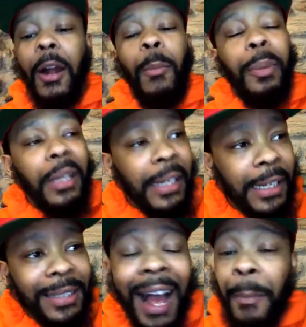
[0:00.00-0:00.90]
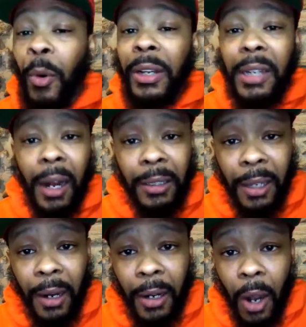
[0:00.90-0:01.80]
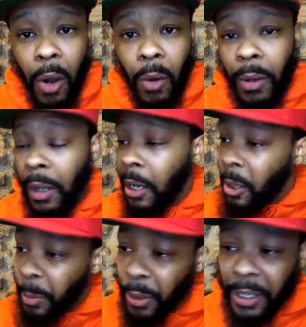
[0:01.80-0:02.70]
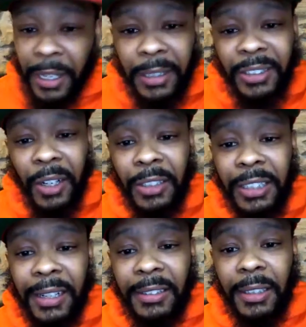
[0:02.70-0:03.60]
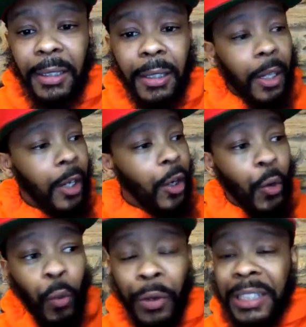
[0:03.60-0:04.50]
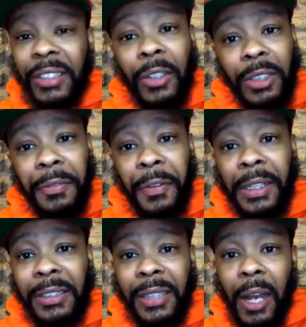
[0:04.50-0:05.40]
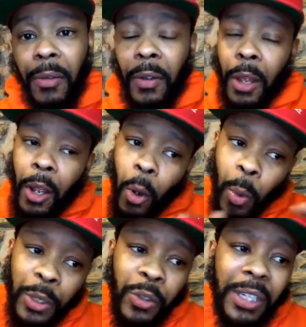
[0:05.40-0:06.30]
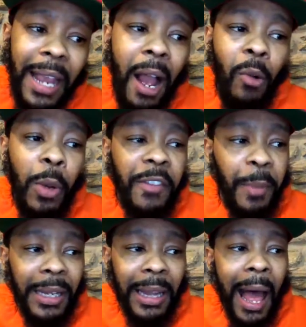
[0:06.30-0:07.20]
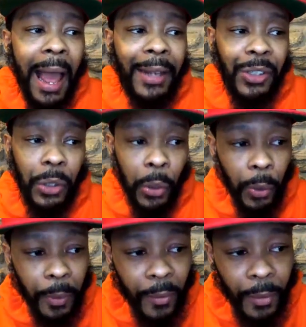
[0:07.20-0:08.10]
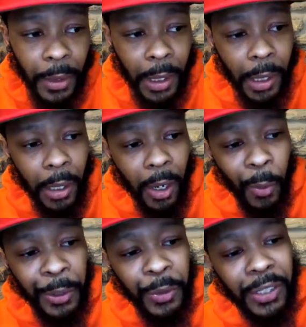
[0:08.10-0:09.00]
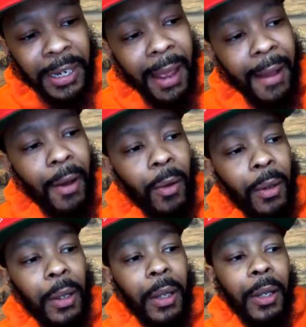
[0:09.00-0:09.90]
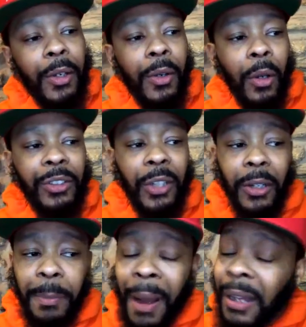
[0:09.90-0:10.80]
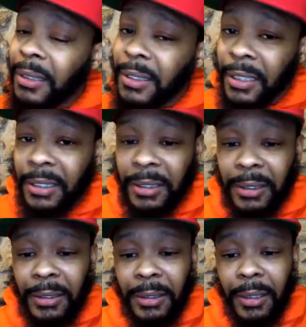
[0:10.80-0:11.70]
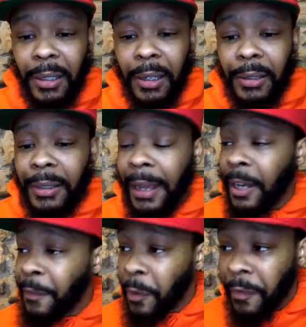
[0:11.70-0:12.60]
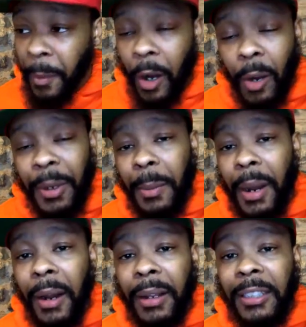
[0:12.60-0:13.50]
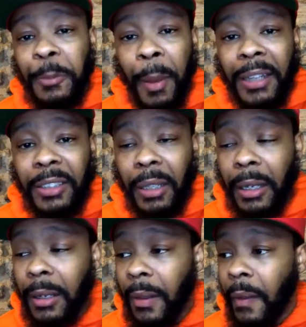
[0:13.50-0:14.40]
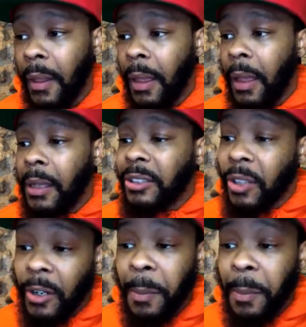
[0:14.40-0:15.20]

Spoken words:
Please hop on DuckDuckGo, put it in a search engine, research it for yourself. when you see how we've been lied to, when you see how, certain politicians that, if you're from urban America especially, certain